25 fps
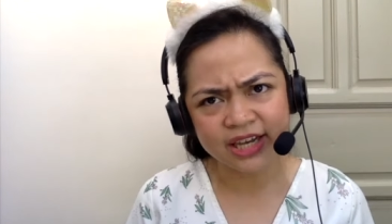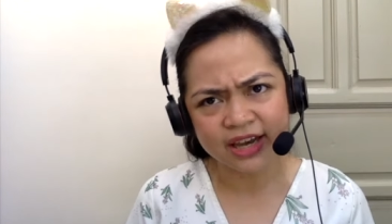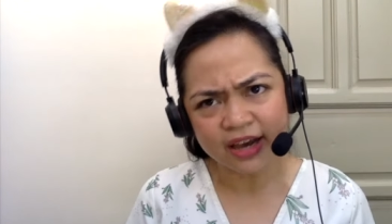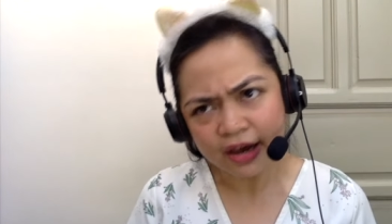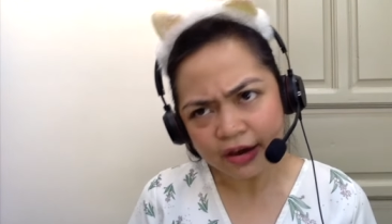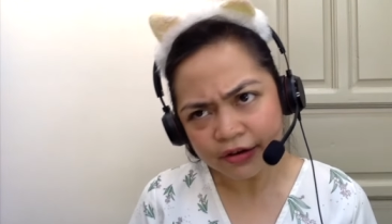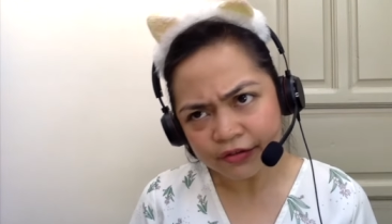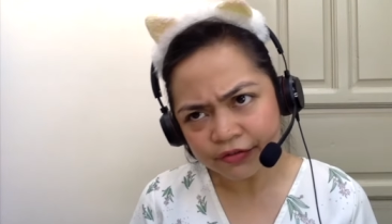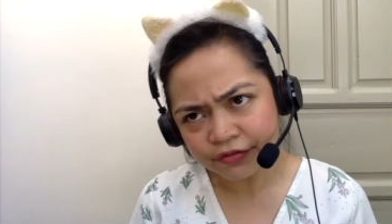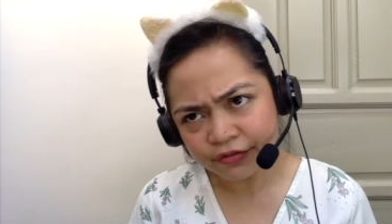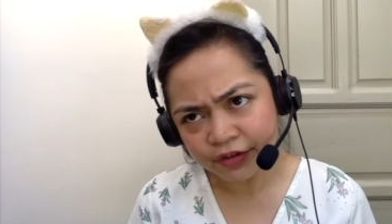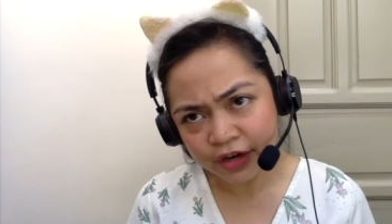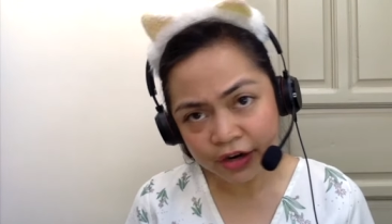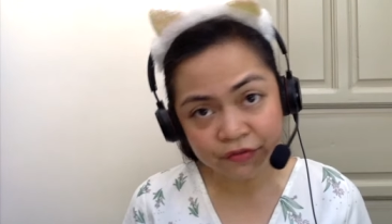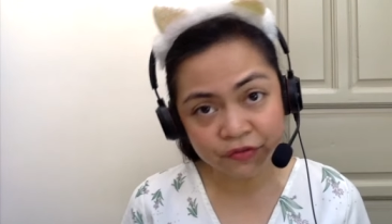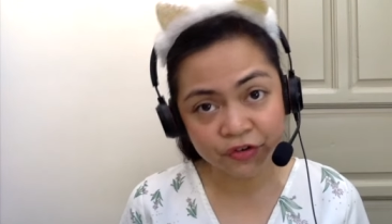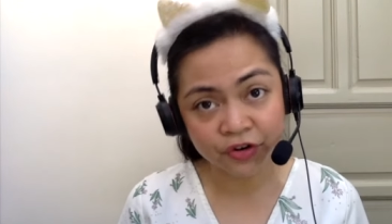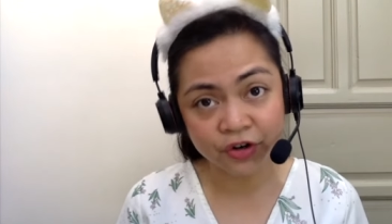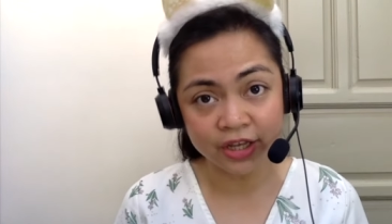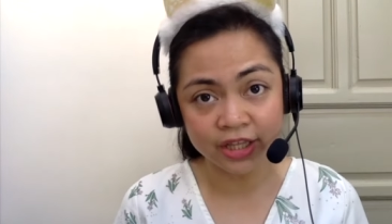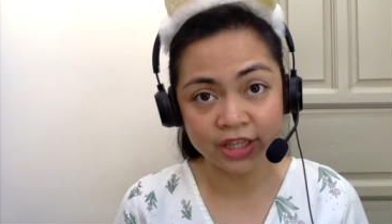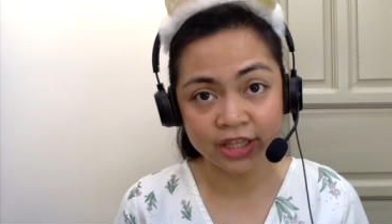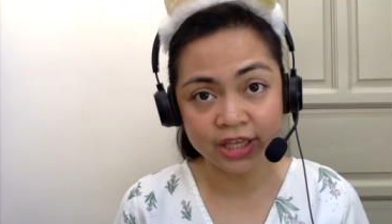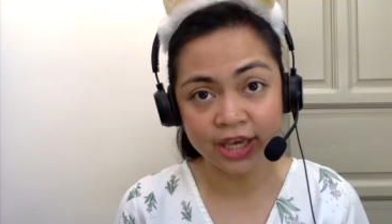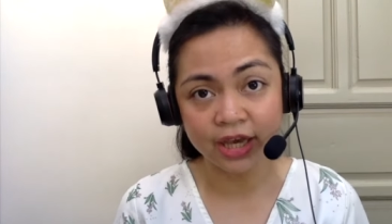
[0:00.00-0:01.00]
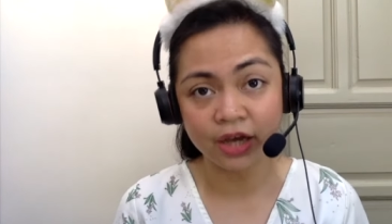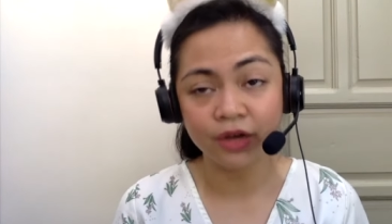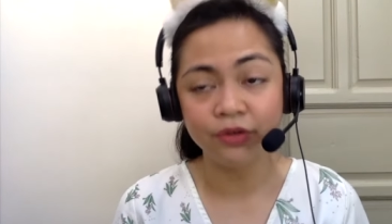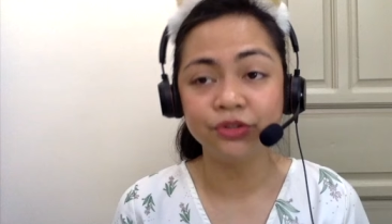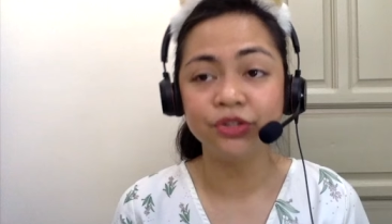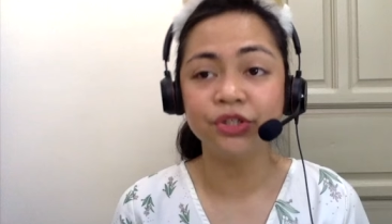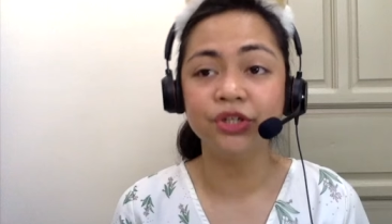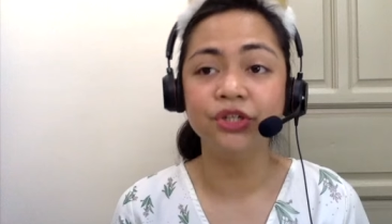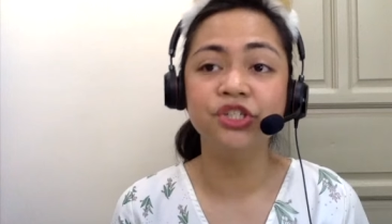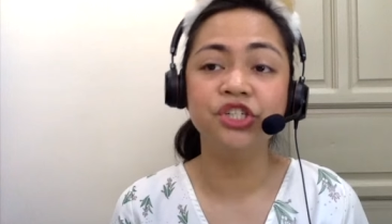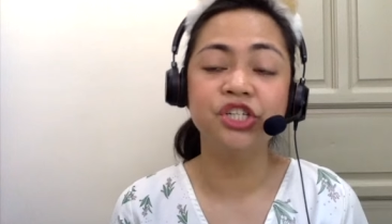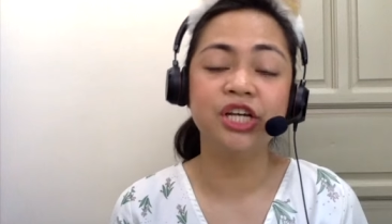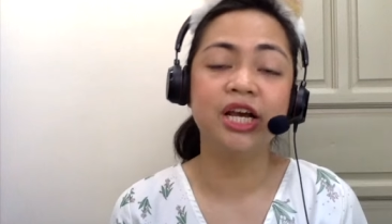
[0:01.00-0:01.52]
I have never
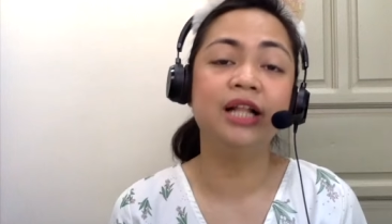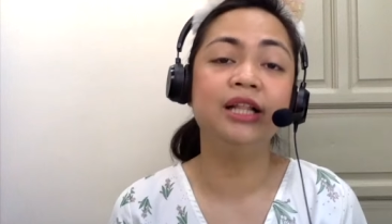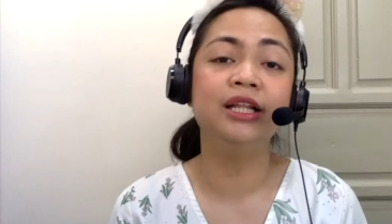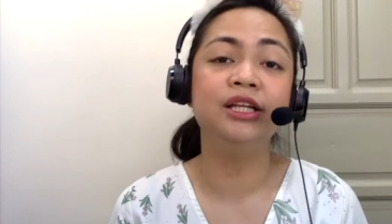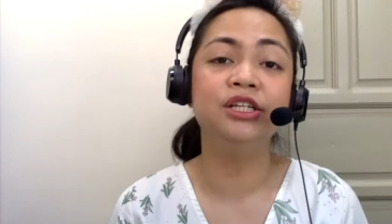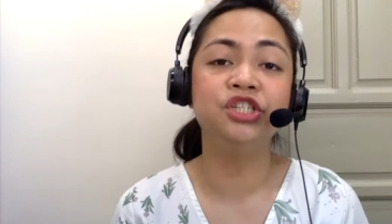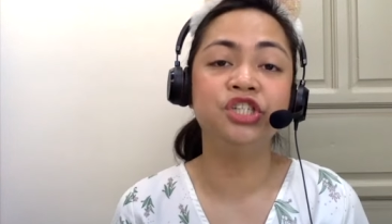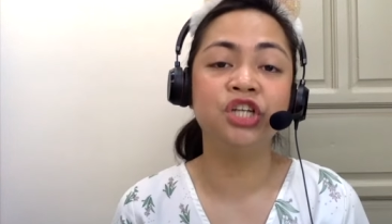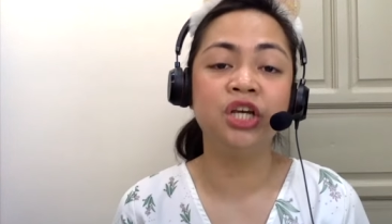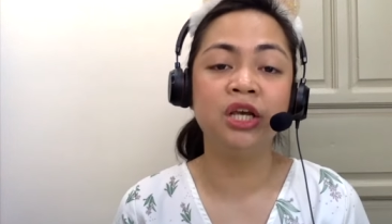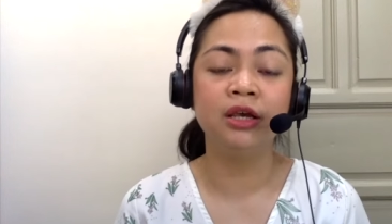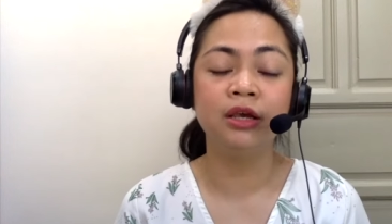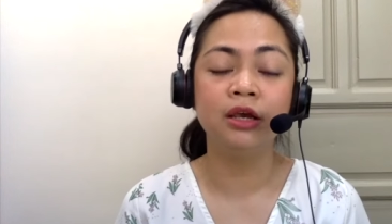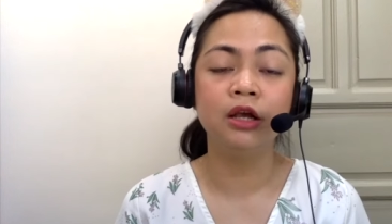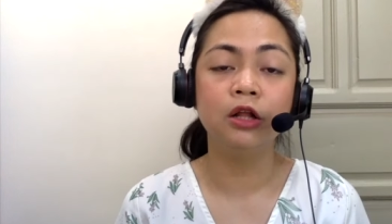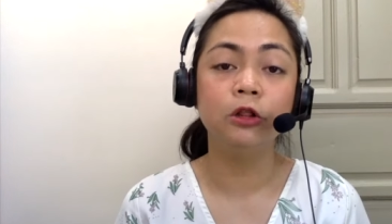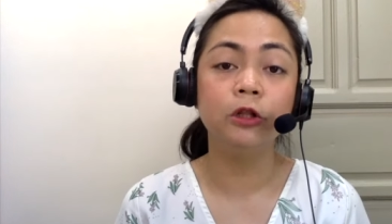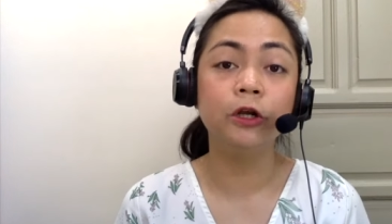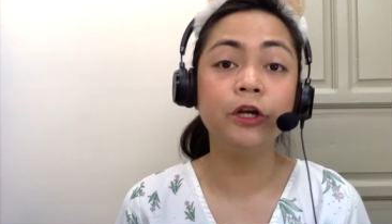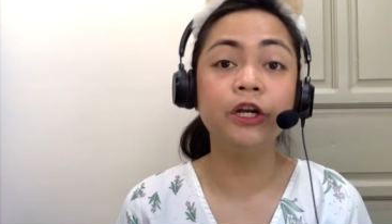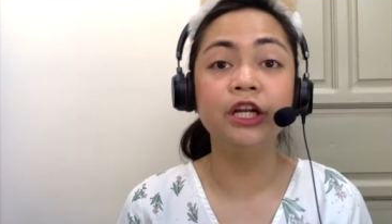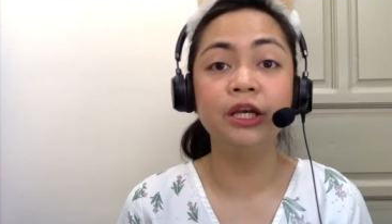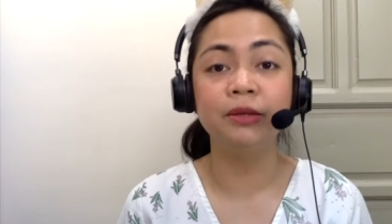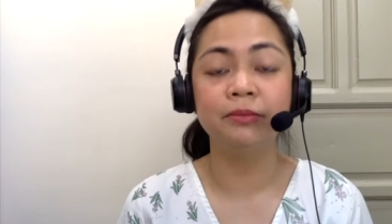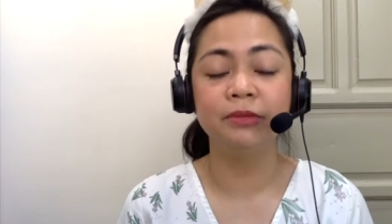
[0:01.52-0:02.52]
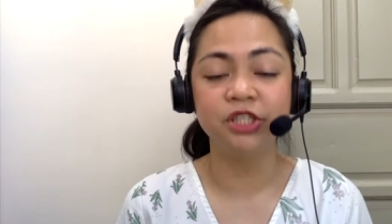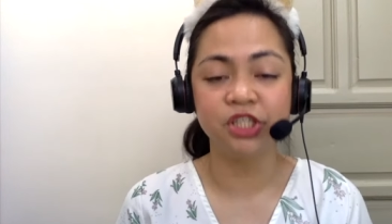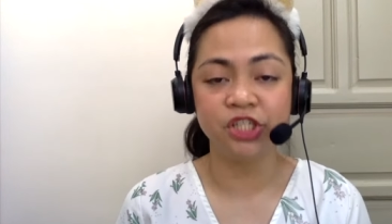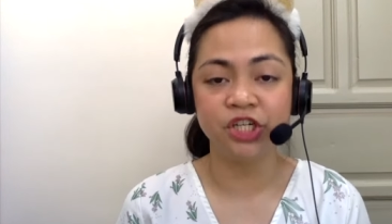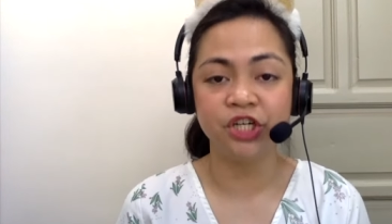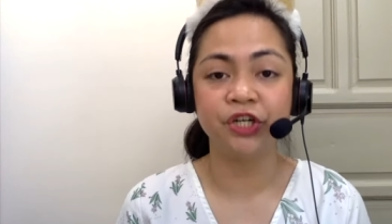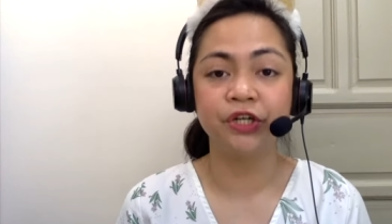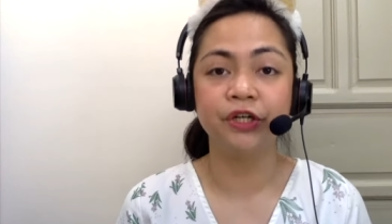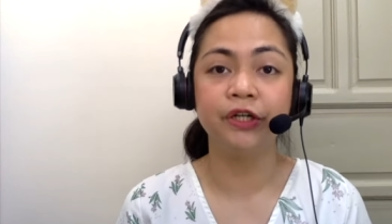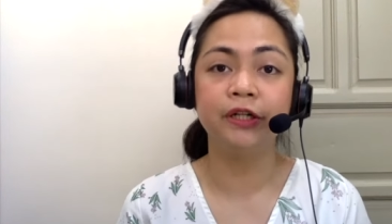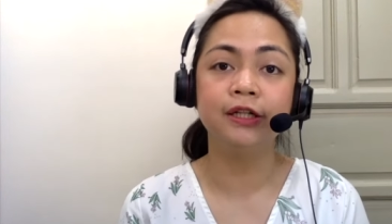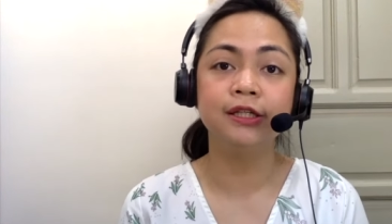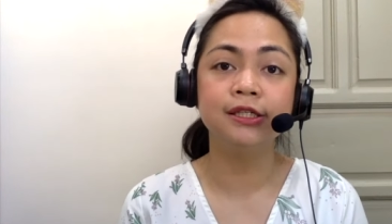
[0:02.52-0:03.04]
encountered challenging learning
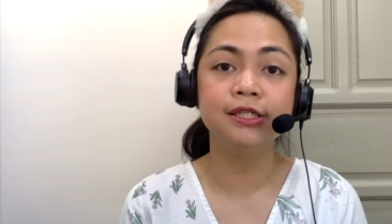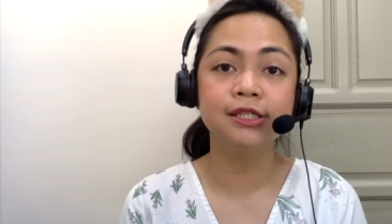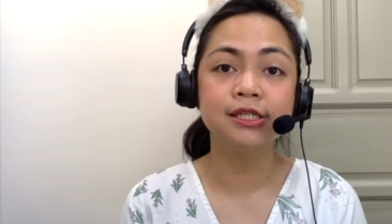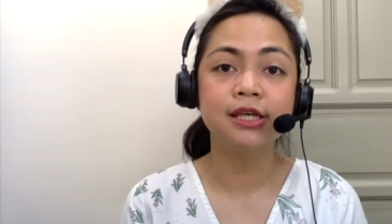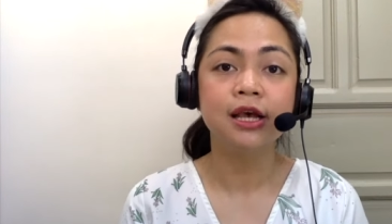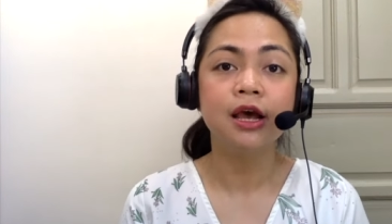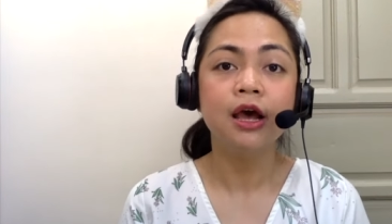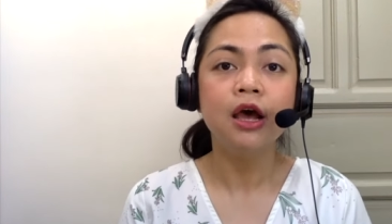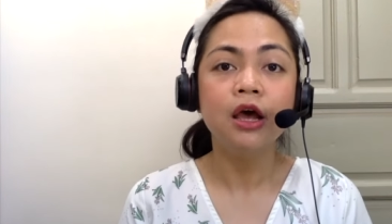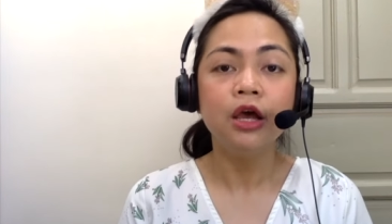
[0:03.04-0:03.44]
materials